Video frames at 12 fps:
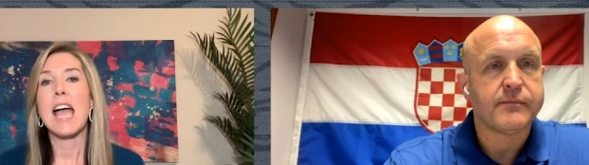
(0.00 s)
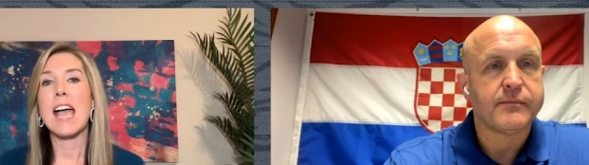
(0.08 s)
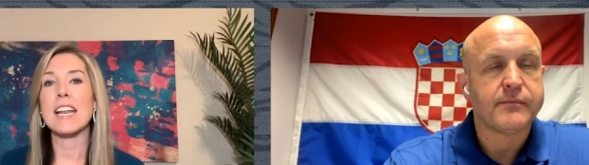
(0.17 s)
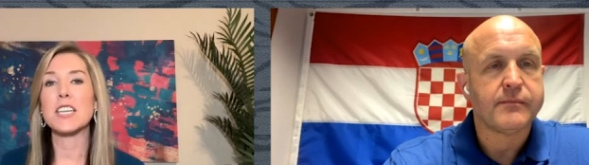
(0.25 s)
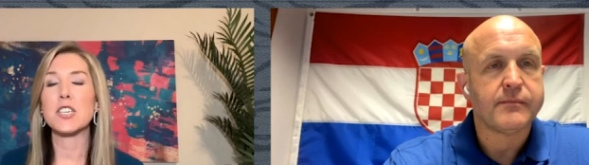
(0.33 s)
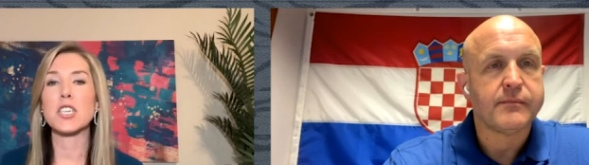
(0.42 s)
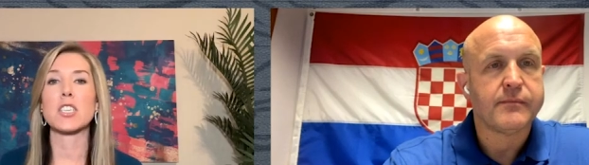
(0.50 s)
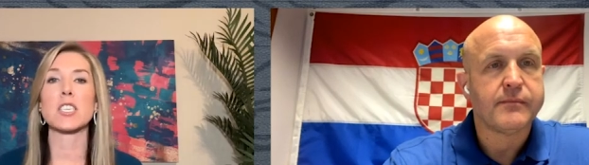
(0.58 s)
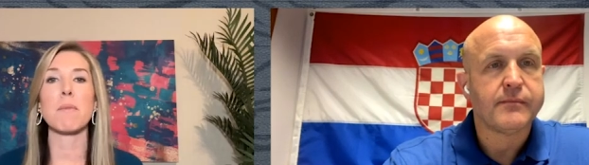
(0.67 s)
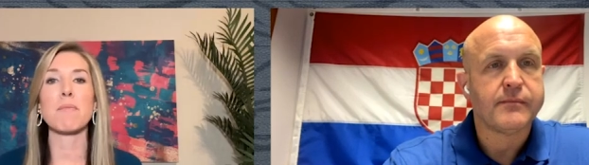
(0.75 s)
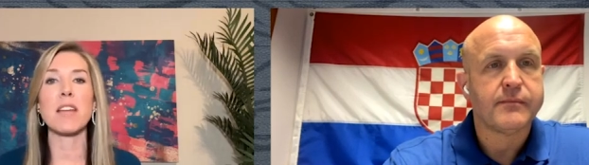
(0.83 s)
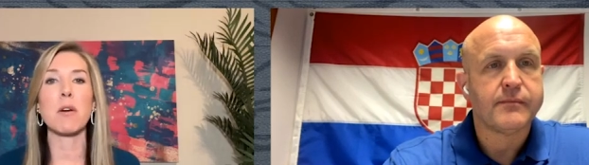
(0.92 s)
Speaker 1: and it's just
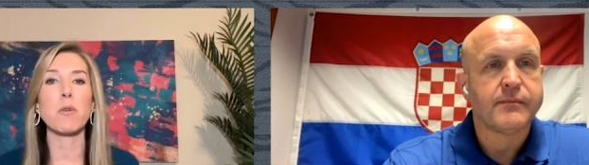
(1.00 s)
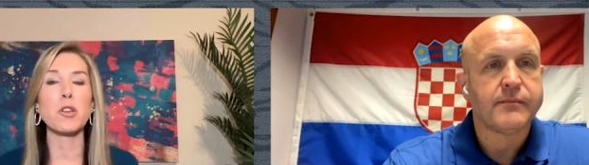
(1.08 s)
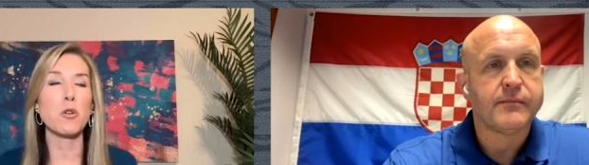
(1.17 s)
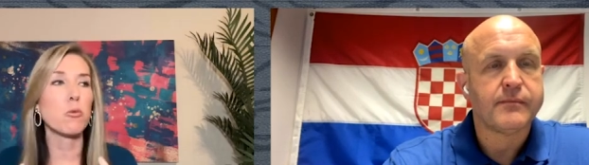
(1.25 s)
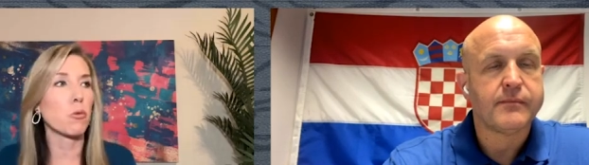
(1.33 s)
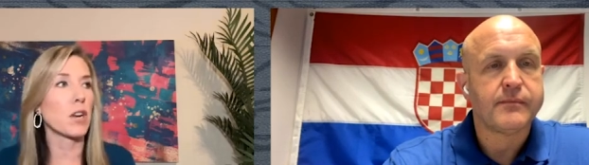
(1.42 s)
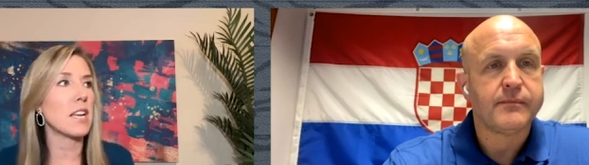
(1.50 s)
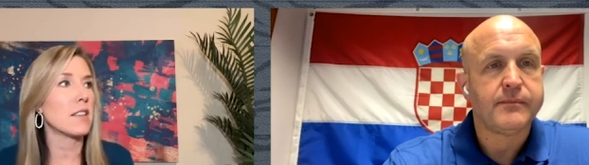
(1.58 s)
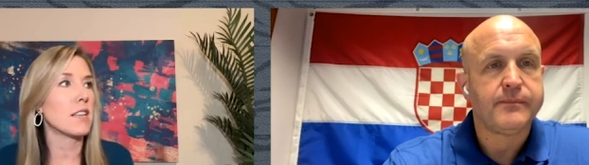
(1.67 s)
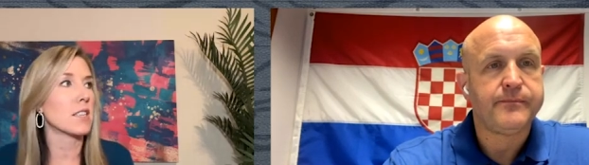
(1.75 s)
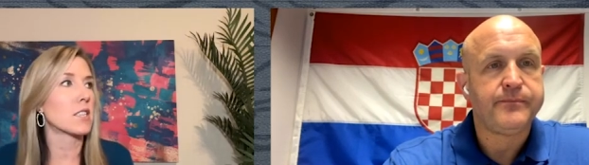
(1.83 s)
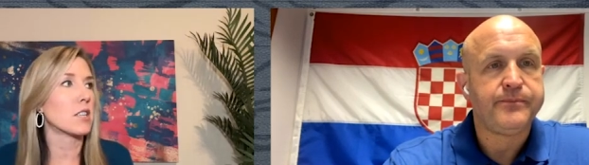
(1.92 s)
something when you
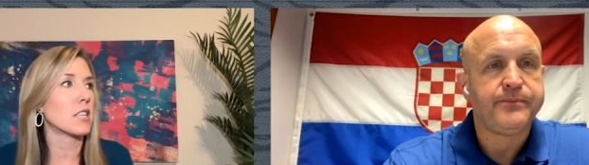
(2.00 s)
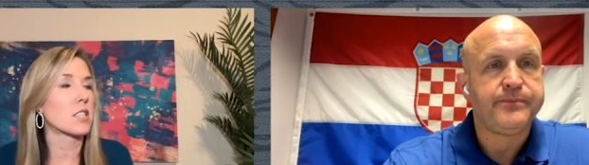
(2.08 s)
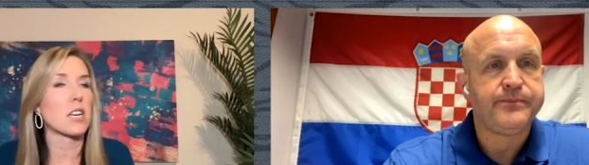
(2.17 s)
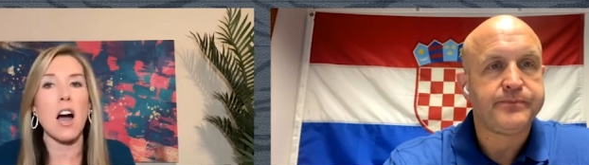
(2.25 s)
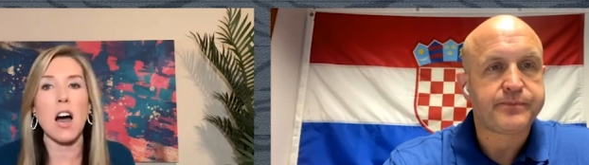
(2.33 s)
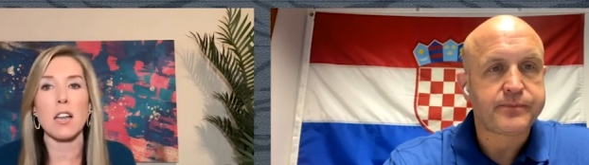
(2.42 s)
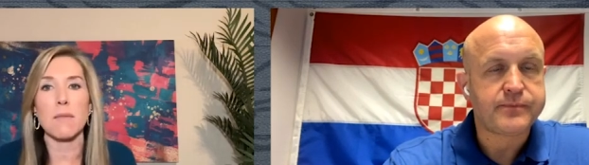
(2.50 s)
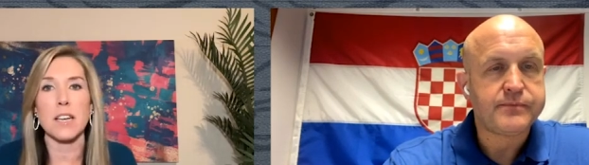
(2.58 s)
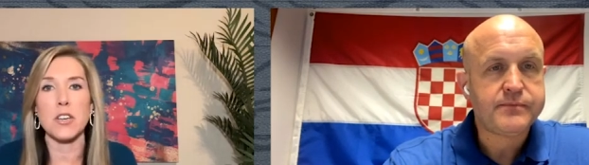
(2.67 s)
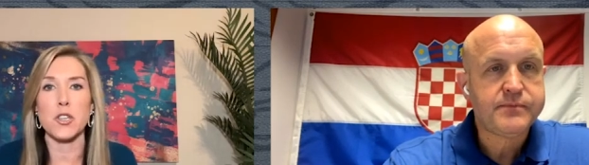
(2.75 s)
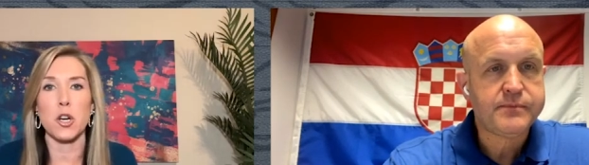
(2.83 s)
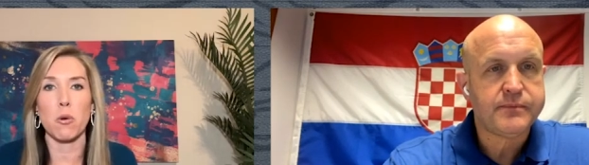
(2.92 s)
read this this column
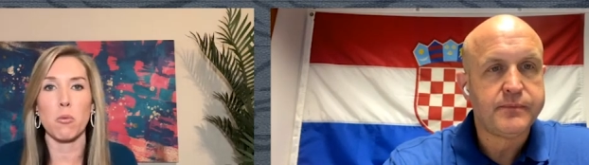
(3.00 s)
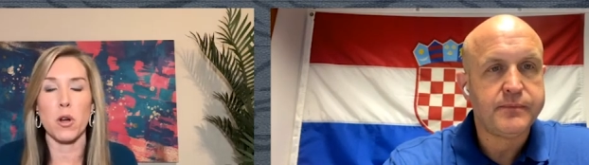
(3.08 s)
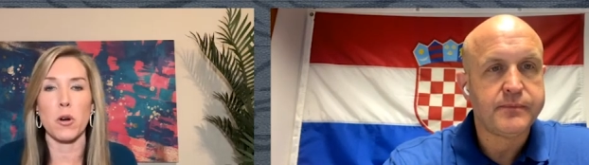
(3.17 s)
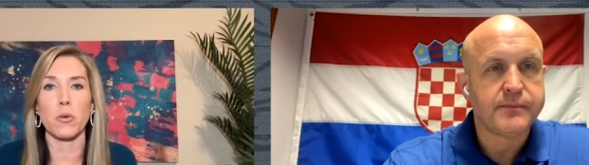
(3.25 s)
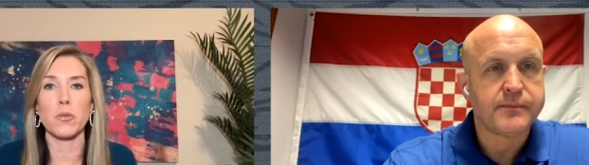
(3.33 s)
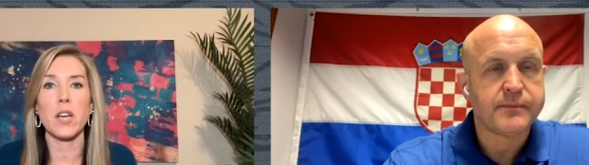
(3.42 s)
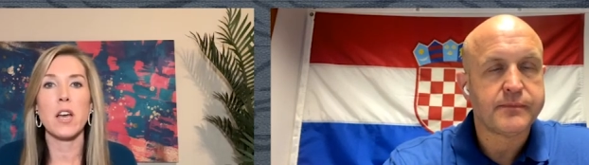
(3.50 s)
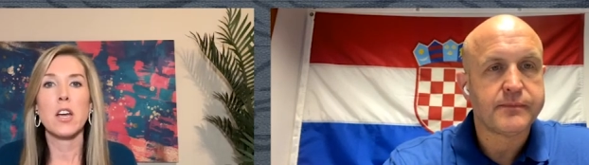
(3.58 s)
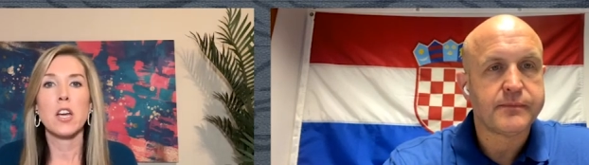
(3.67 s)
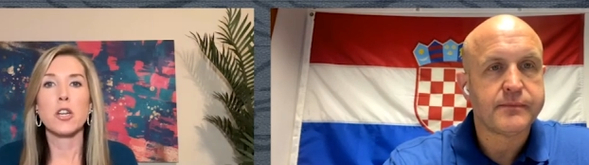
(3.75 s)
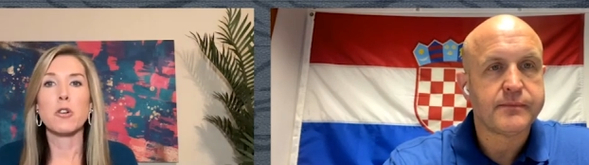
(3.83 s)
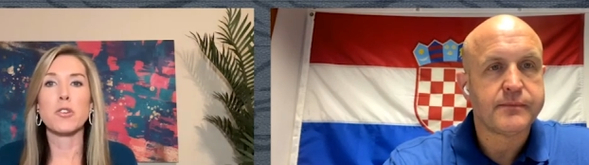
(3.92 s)
that Joe wrote
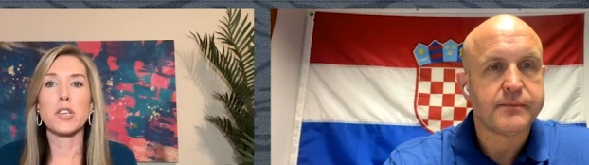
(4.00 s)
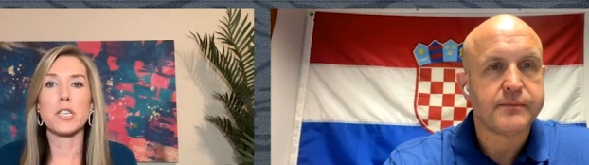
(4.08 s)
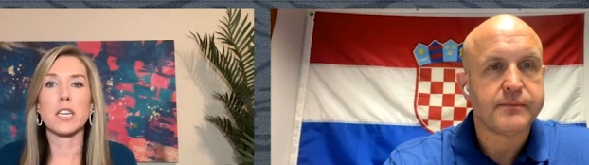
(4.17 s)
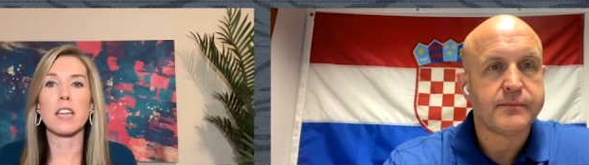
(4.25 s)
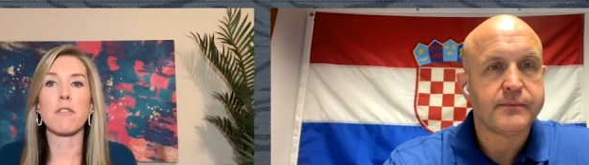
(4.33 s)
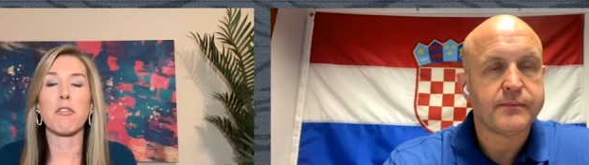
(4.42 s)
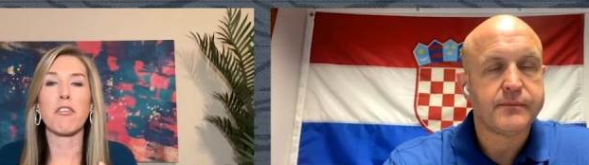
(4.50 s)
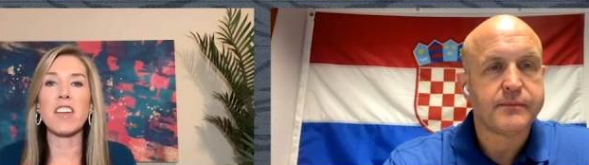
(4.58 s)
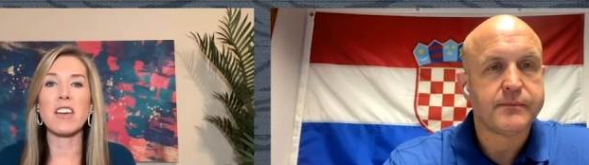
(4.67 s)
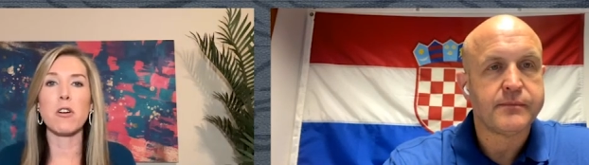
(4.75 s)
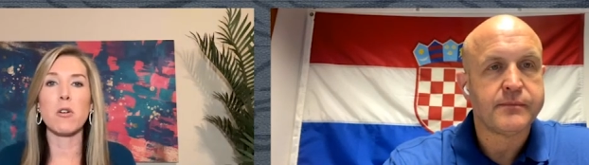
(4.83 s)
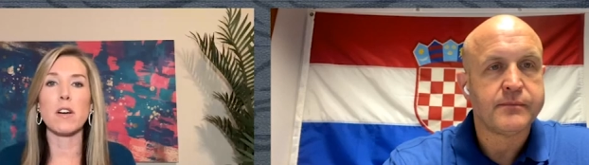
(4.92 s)
you just can
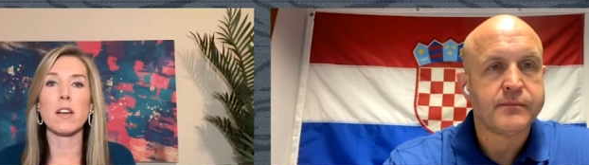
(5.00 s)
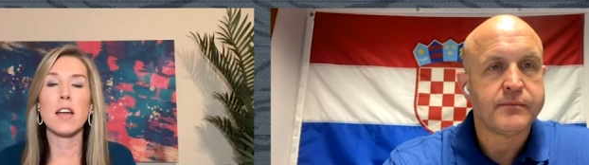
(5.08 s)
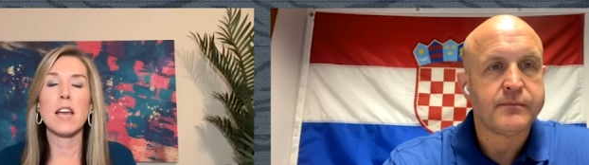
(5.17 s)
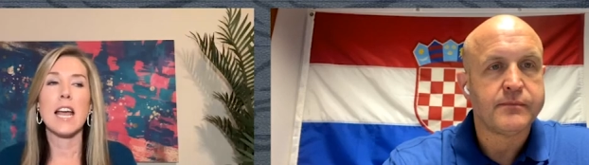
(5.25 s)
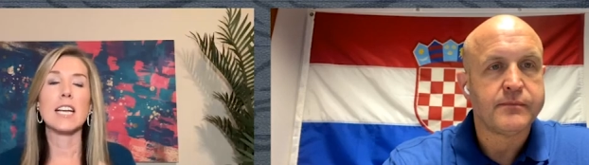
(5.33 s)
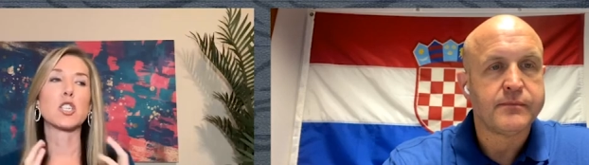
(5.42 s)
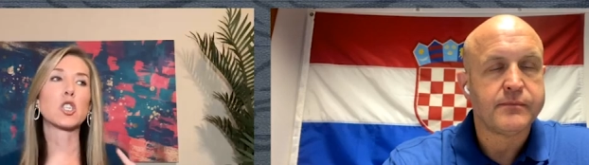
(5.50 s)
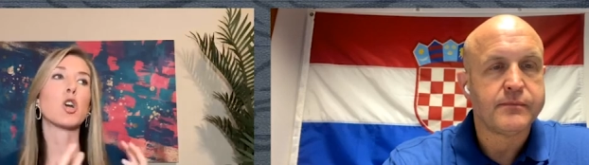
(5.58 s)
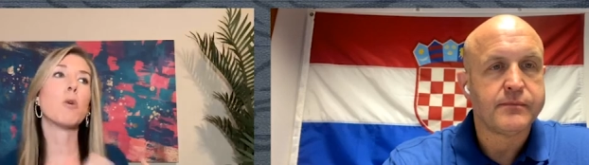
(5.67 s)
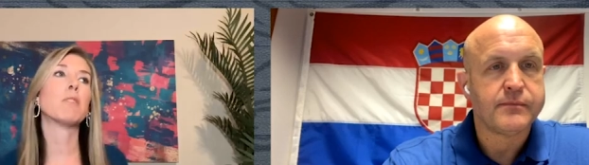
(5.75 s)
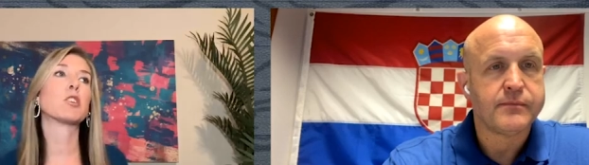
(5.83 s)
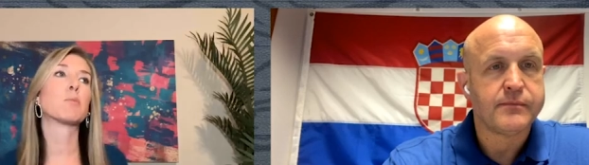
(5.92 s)
feel it's
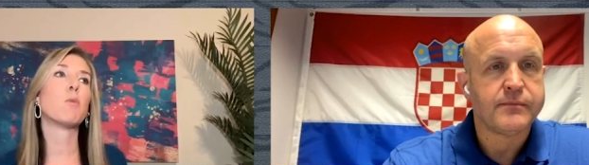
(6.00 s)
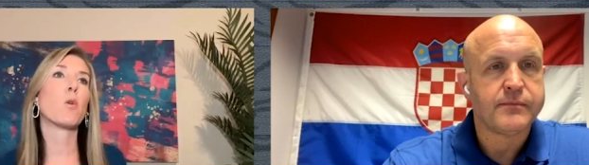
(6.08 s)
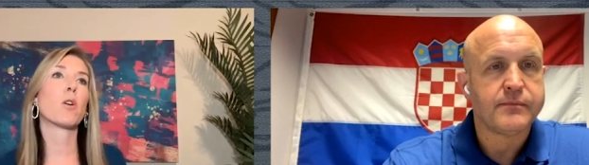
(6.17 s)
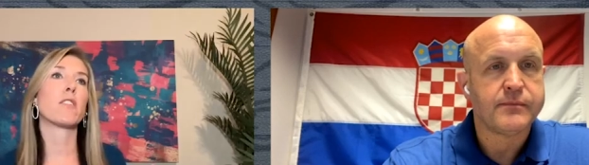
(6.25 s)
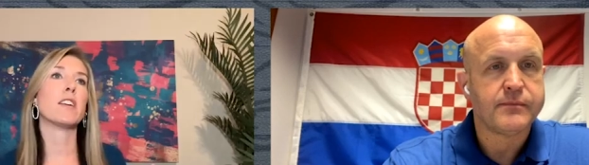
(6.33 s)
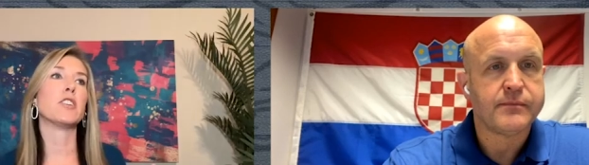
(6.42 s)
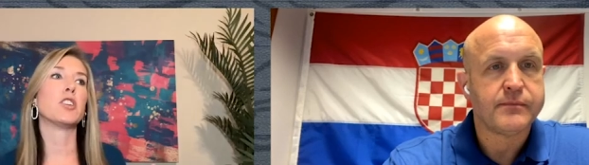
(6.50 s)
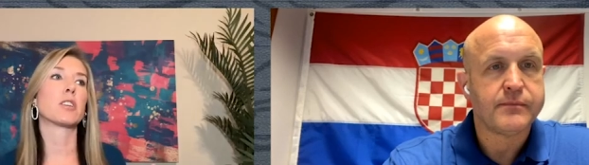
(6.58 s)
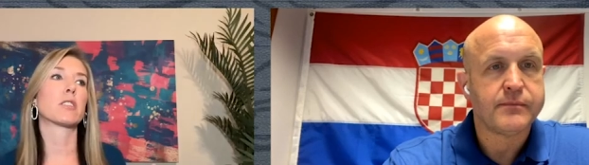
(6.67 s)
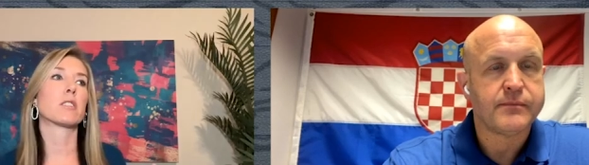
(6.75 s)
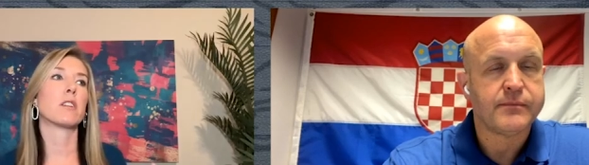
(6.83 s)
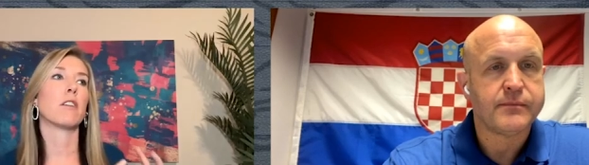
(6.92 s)
so much more than
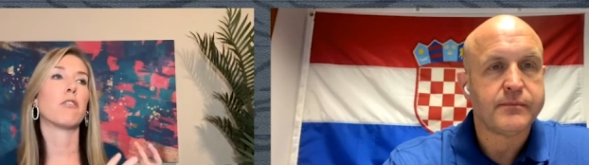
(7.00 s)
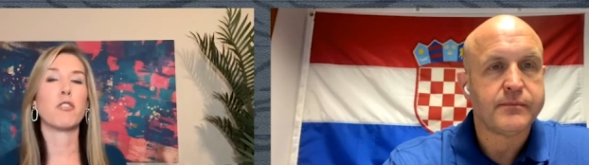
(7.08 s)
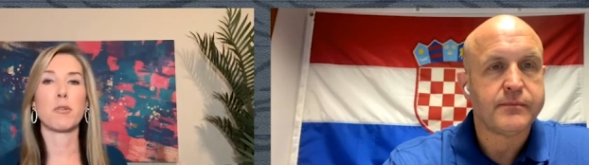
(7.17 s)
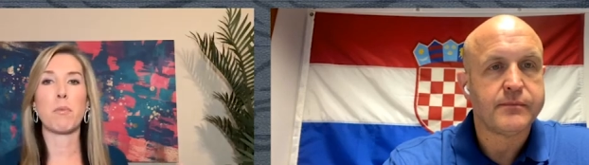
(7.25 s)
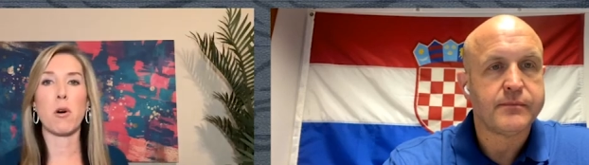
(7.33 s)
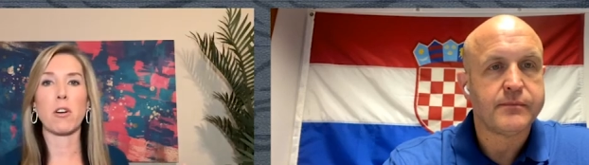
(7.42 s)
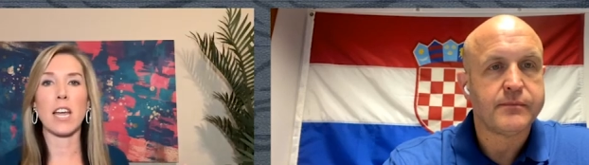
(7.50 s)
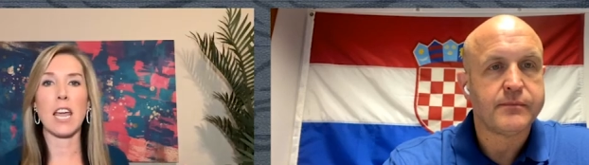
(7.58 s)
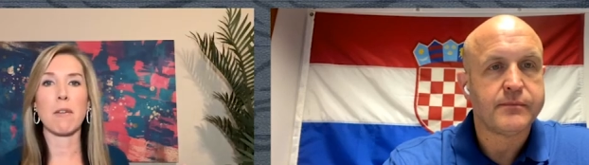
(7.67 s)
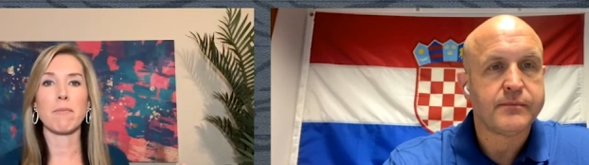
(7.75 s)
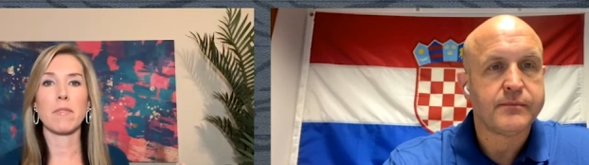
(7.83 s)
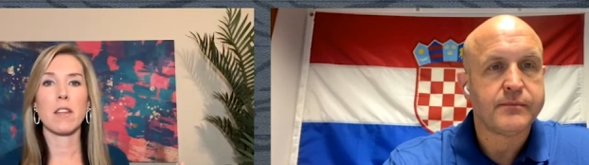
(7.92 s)
just a football
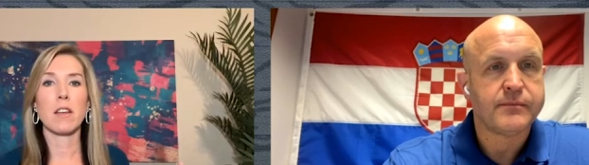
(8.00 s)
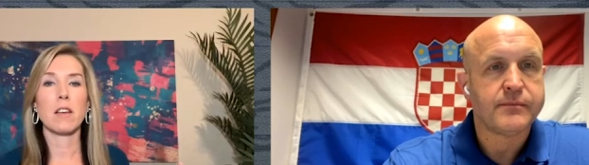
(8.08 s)
game